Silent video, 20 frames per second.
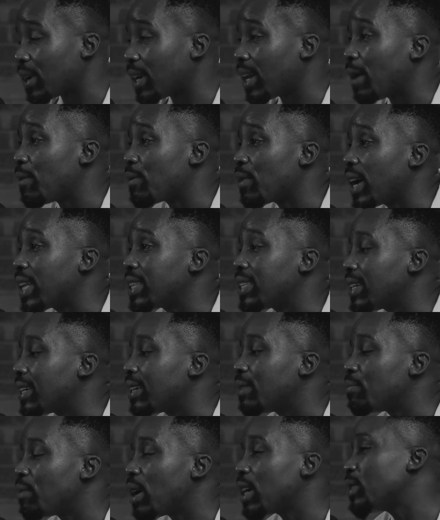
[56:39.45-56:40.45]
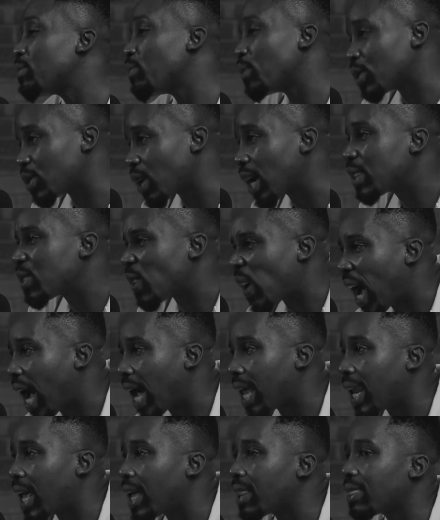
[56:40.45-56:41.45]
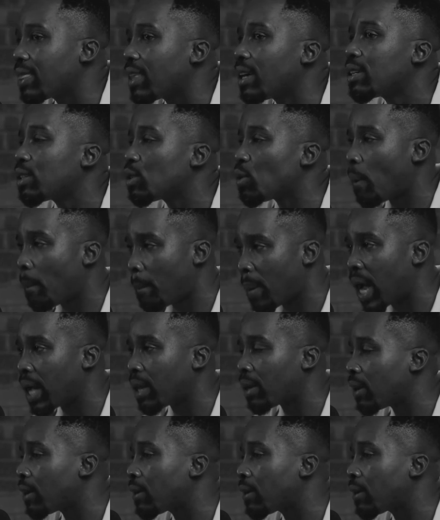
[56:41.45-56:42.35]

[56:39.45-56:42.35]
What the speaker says: that I'm writing is much more trying to highlight that your mind,